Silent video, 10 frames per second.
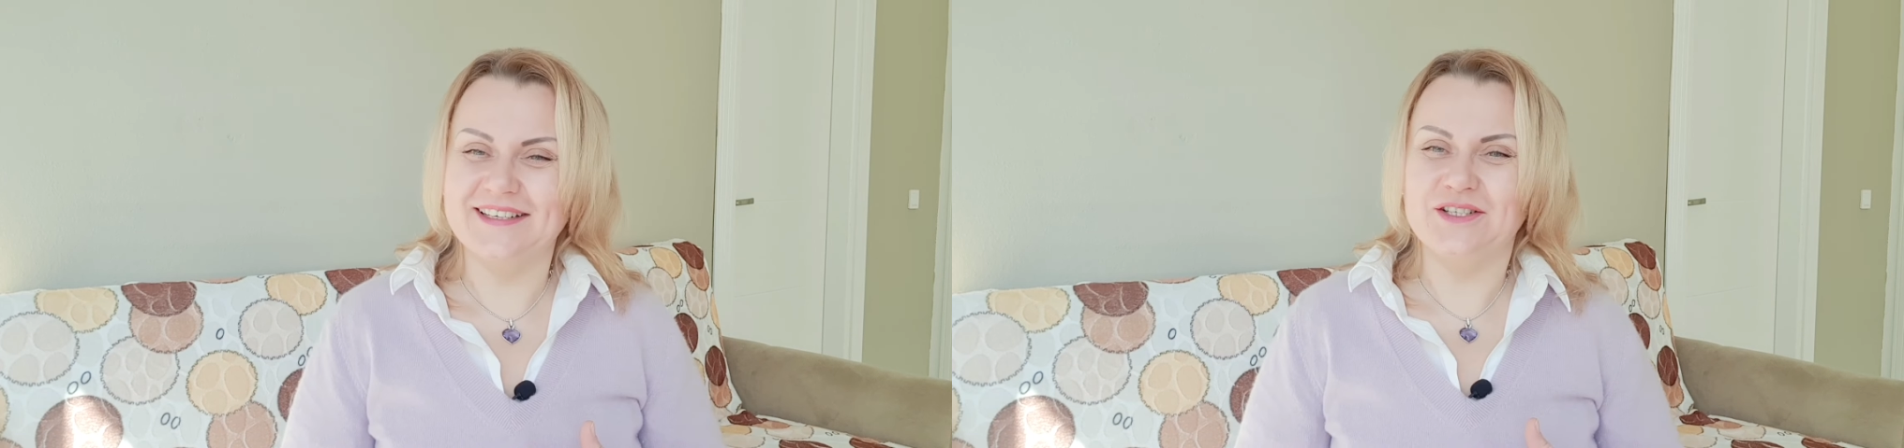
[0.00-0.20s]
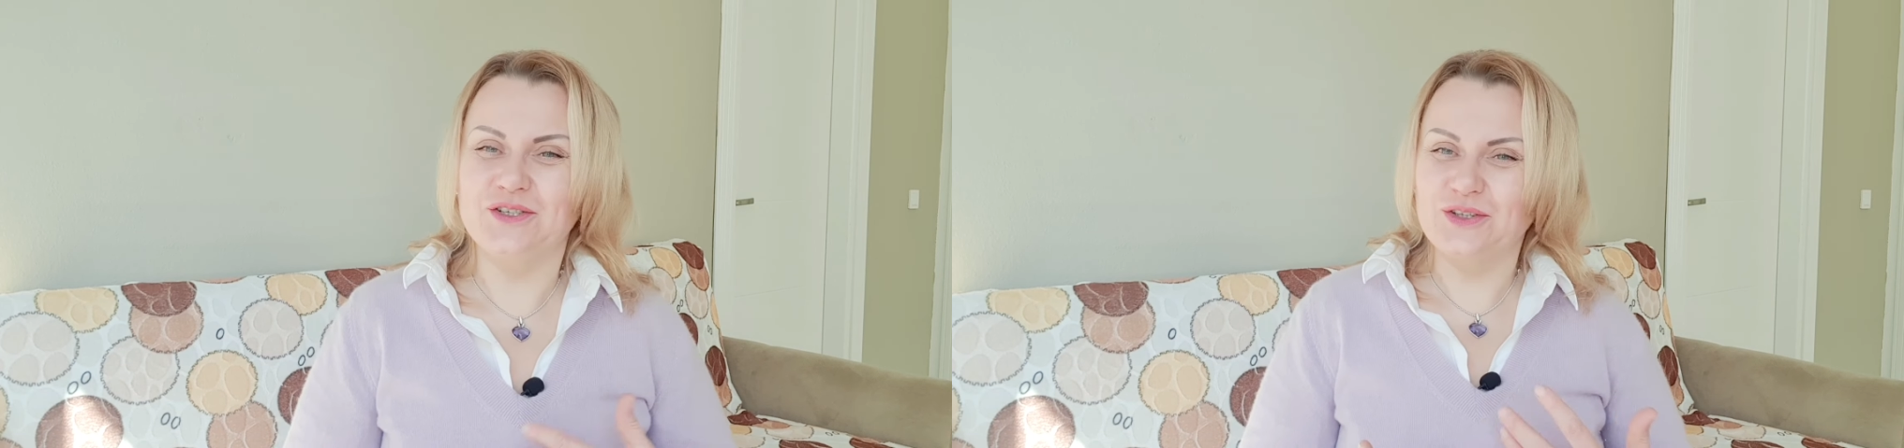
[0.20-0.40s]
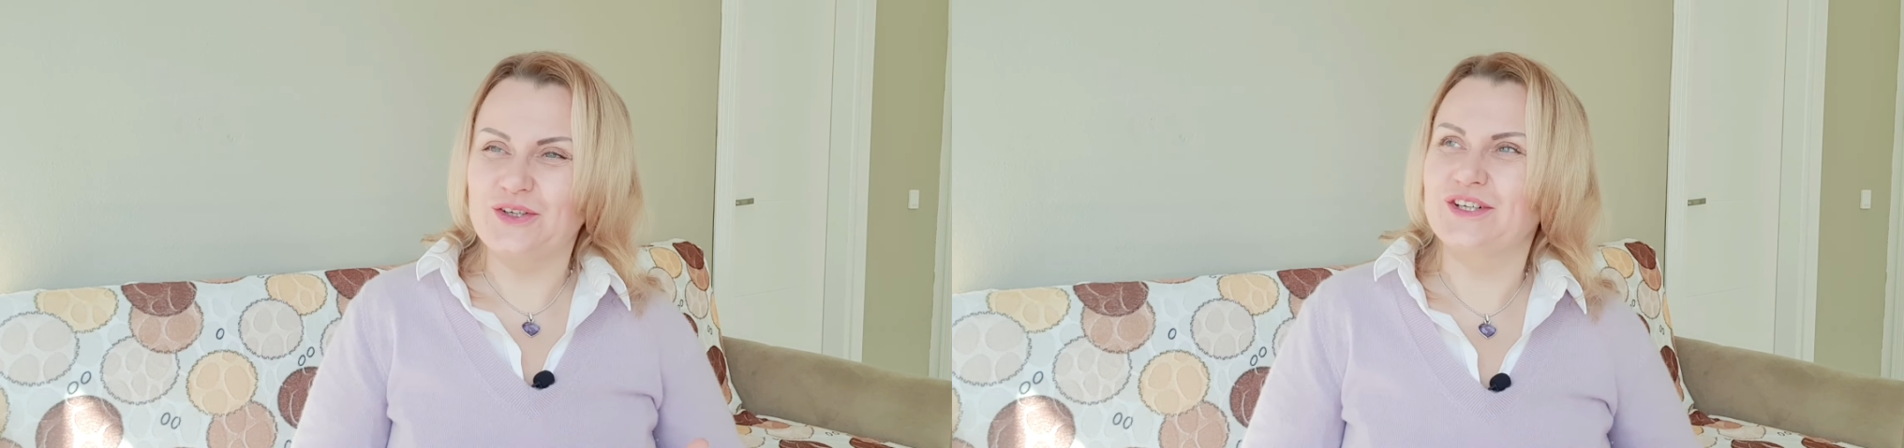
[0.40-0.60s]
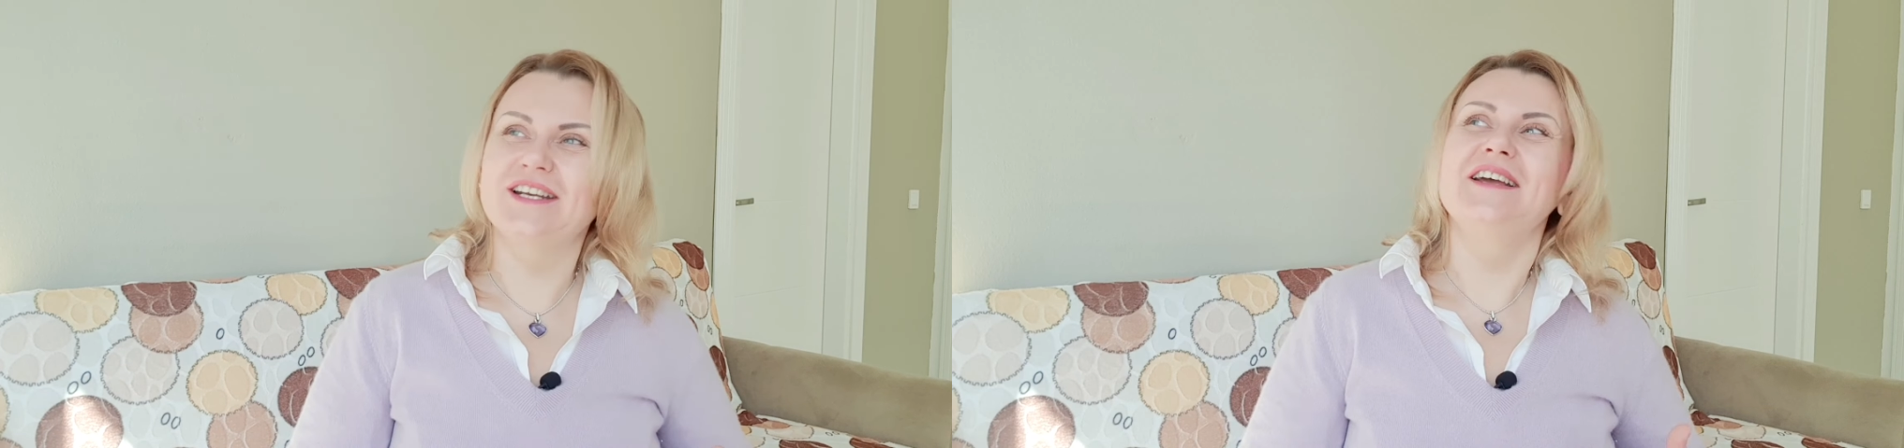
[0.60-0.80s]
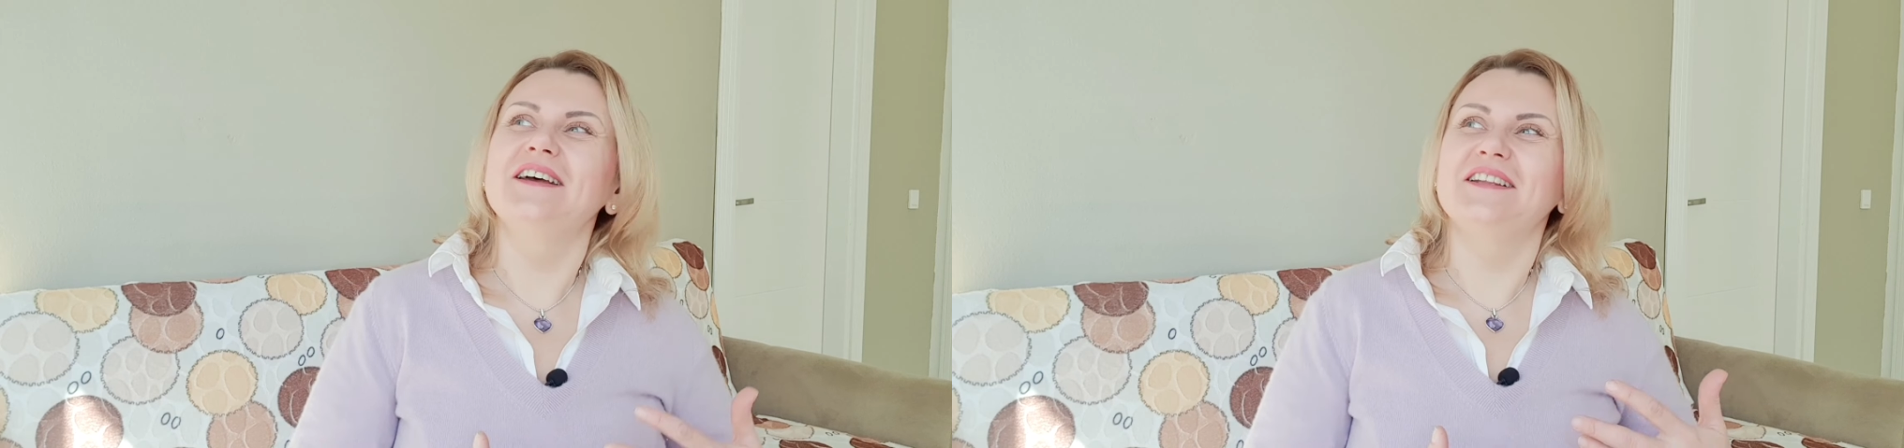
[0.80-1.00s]
and you learn
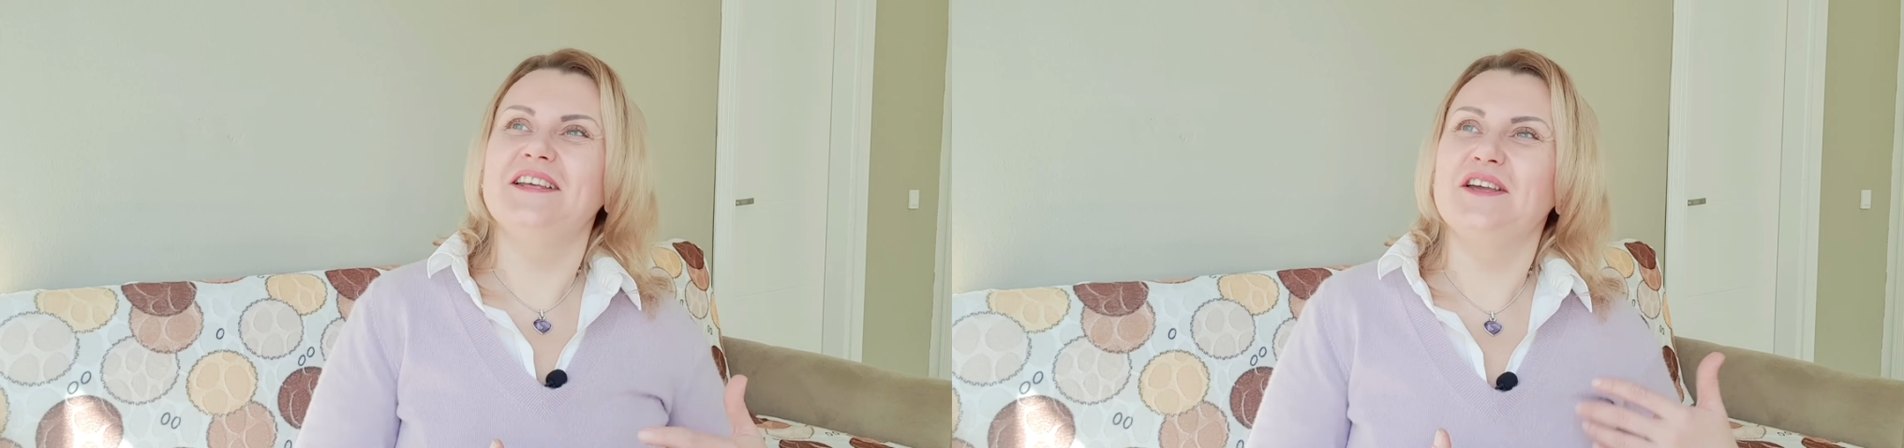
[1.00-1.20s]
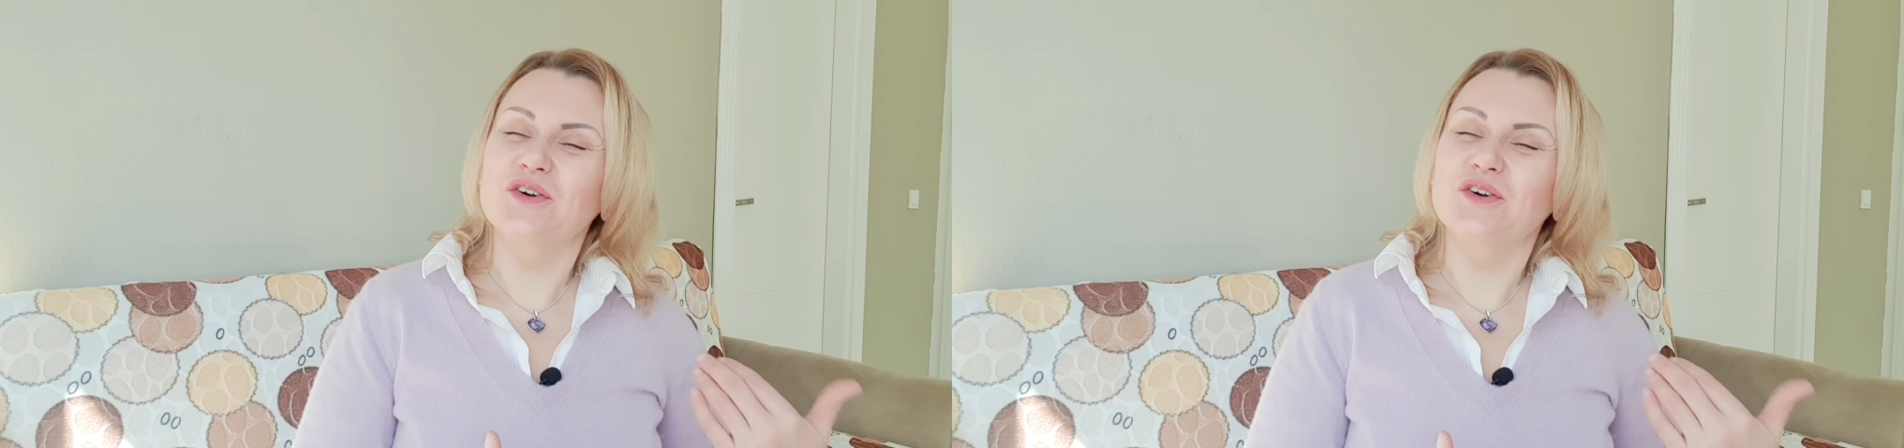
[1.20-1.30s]
the